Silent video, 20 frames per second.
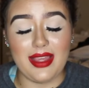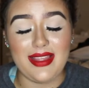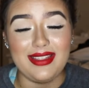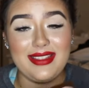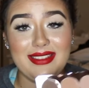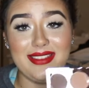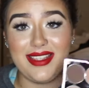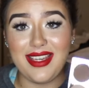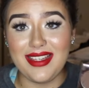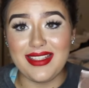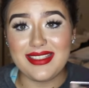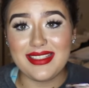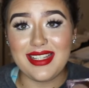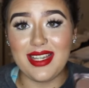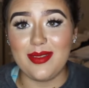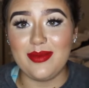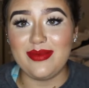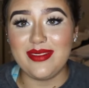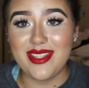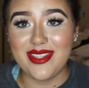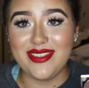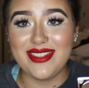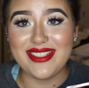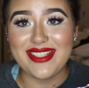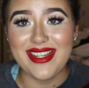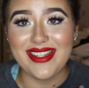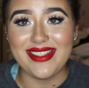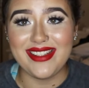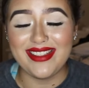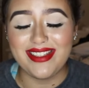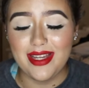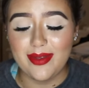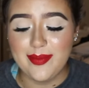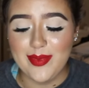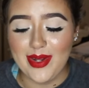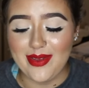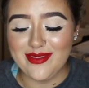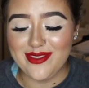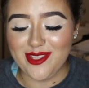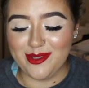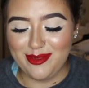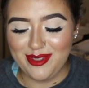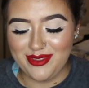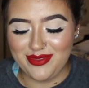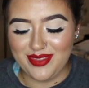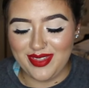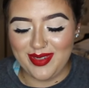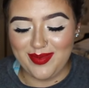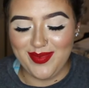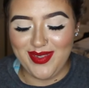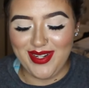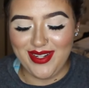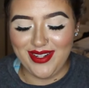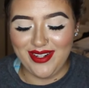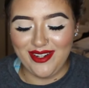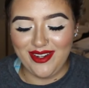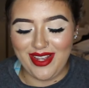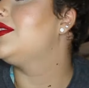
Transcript: yes, I'm so excited. I'm gonna have so much fun tomorrow.